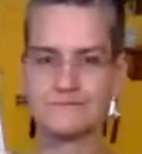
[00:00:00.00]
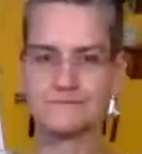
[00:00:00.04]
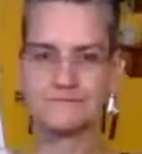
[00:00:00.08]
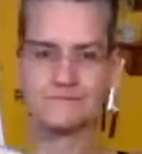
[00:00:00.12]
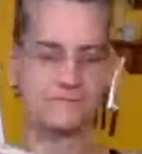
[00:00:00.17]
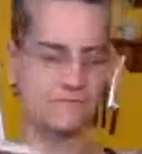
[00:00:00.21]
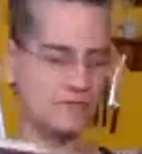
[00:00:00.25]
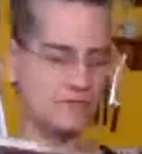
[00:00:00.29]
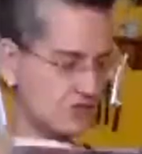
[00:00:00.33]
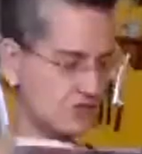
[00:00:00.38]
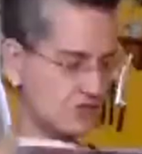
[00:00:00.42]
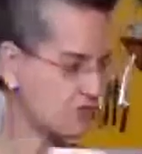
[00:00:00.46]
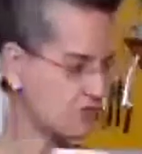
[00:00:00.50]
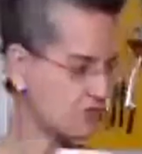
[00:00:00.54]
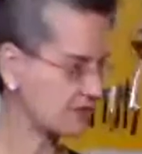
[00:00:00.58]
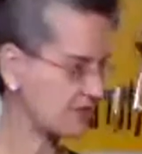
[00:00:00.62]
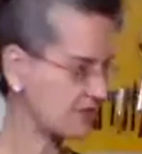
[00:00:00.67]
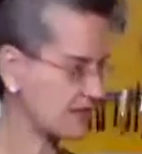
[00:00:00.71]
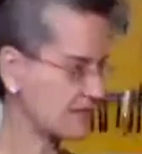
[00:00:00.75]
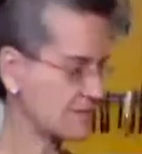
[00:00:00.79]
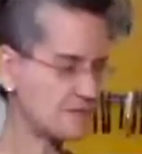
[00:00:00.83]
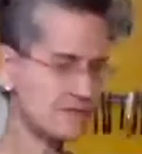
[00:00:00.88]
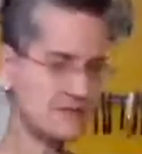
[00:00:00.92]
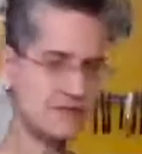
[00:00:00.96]
Would you hold that
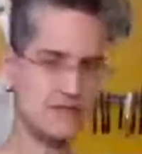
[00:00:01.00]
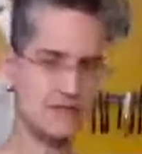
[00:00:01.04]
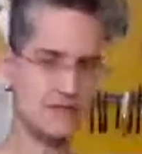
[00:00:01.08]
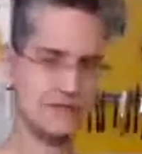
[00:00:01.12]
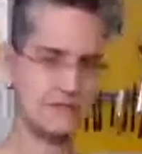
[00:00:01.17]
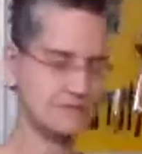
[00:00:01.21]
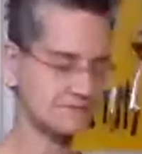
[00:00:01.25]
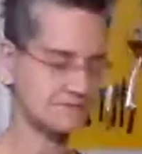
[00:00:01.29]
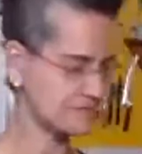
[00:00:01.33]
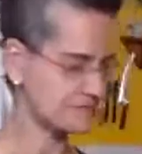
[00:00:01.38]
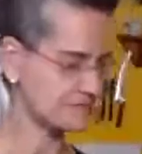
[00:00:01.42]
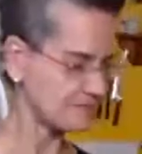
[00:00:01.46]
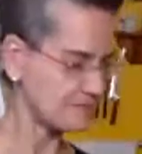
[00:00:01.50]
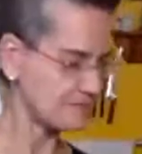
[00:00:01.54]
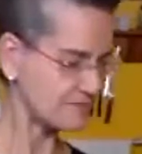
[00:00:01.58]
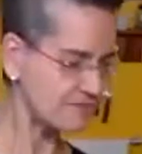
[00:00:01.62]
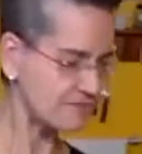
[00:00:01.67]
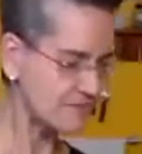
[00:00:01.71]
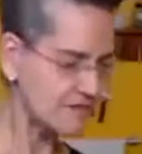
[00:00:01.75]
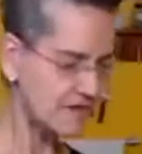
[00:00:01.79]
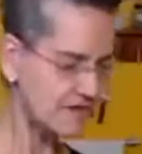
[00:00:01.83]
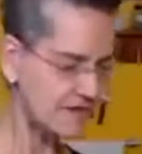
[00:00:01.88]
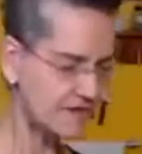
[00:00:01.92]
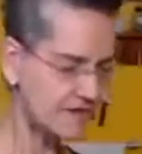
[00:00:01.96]
up to the,
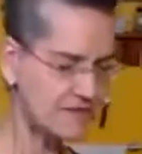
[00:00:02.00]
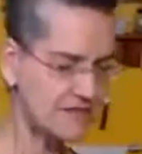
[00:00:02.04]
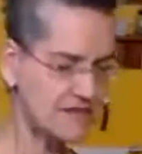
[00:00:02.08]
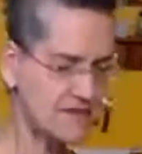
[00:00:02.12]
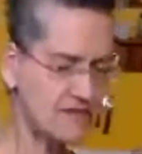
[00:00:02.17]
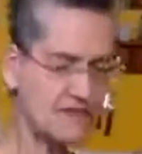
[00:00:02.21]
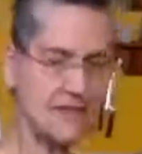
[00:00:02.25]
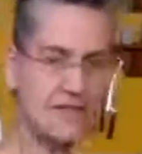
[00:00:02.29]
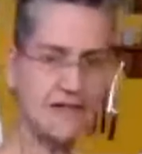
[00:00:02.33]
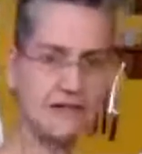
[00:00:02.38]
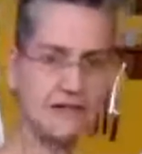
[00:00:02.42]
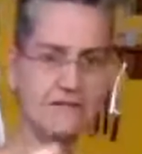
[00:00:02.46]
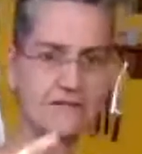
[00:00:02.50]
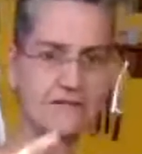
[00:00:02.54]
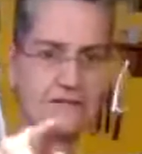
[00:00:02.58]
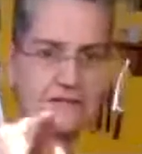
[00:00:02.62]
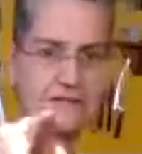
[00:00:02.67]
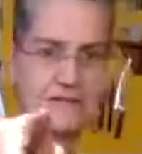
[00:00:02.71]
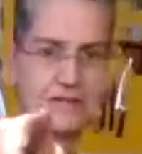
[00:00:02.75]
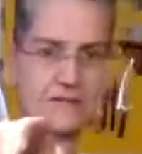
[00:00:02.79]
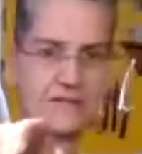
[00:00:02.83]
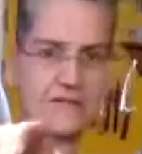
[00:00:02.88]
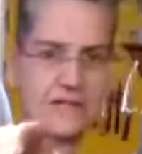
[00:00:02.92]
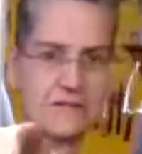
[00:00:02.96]
the uh,
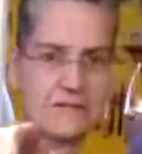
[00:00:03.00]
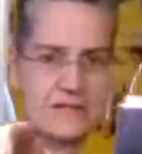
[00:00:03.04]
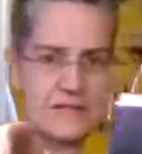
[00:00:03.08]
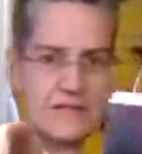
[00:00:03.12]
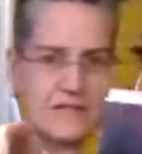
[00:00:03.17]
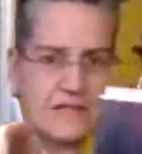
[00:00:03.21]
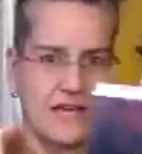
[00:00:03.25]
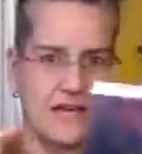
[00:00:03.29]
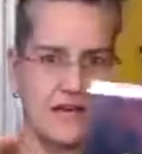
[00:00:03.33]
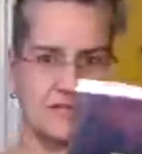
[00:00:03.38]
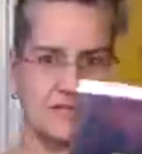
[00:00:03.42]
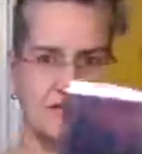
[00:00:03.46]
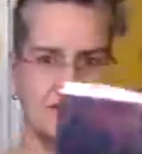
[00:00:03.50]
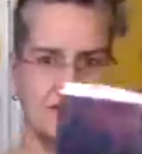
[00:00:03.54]
hold it up to the camera?